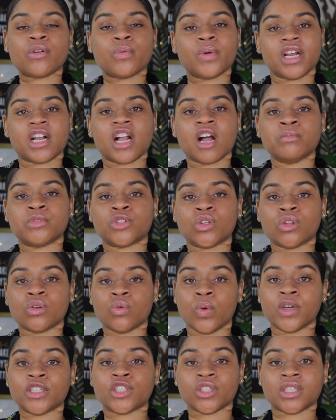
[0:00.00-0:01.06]
when it comes to the
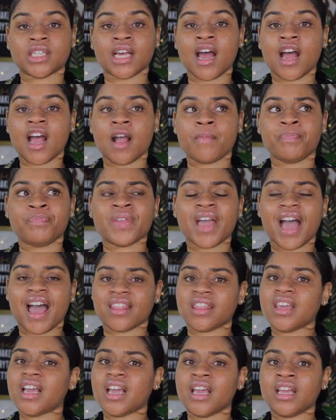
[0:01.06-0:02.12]
winter time, I
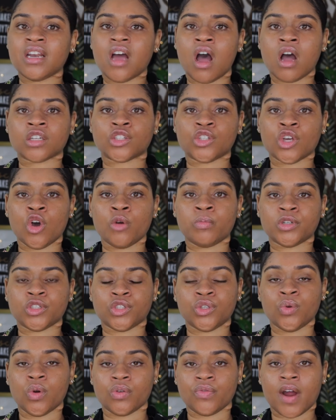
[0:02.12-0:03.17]
think in October
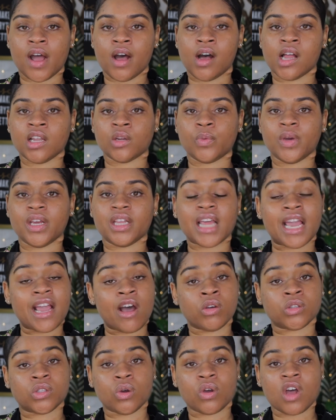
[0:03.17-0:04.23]
too, around Halloween, they
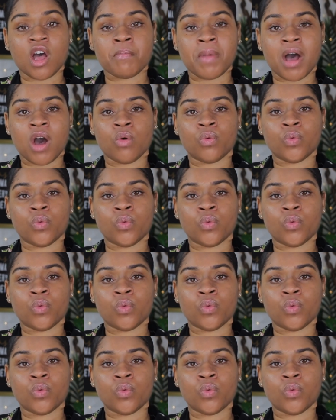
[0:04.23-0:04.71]
also come out